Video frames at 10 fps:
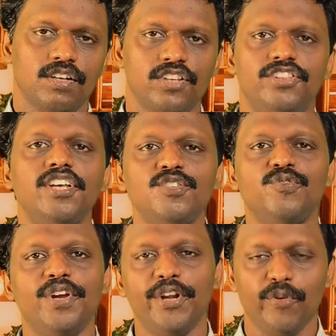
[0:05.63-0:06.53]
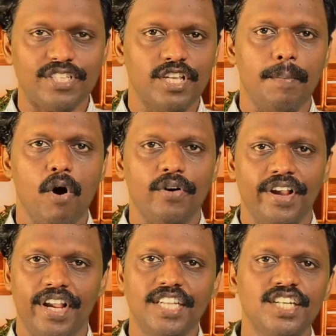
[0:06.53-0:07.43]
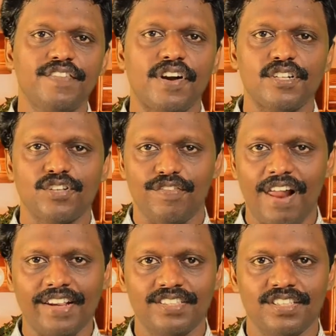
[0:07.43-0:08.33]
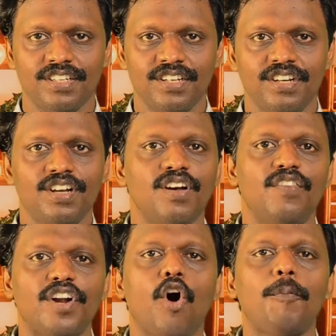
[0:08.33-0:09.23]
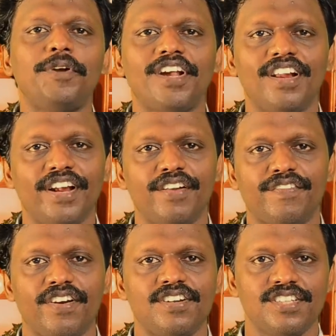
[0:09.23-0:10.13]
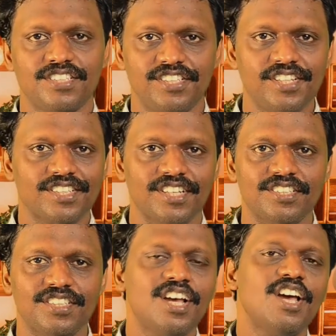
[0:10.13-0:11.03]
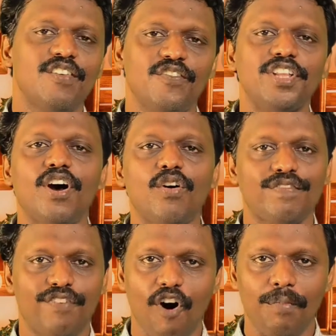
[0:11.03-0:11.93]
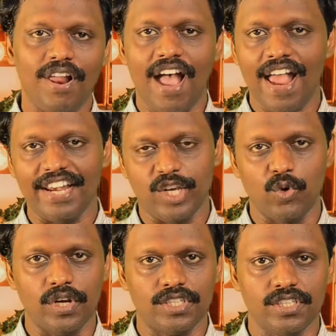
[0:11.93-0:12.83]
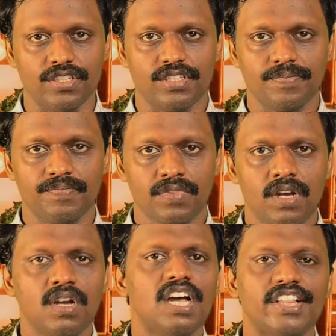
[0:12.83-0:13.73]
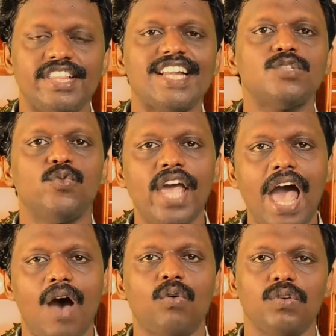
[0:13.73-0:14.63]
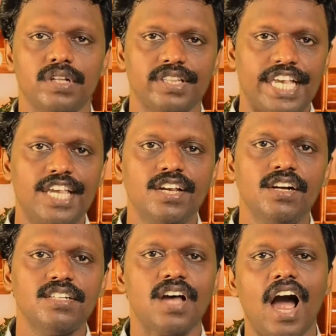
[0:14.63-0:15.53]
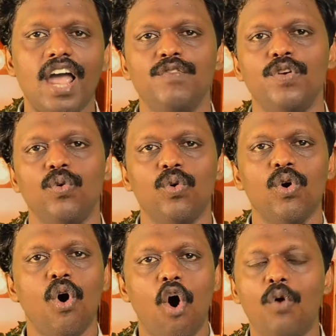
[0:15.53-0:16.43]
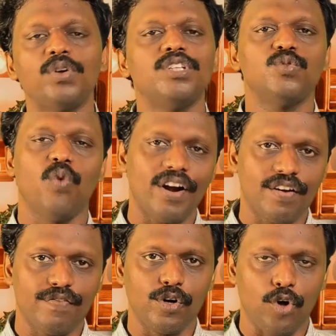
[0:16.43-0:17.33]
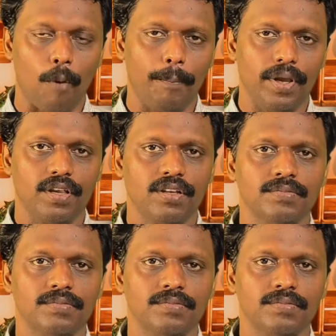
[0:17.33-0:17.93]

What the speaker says: This video is about interference of light, where the optical interference is discussed without formula and equations. That is, we have the eagle's eye view over this wonderful topic.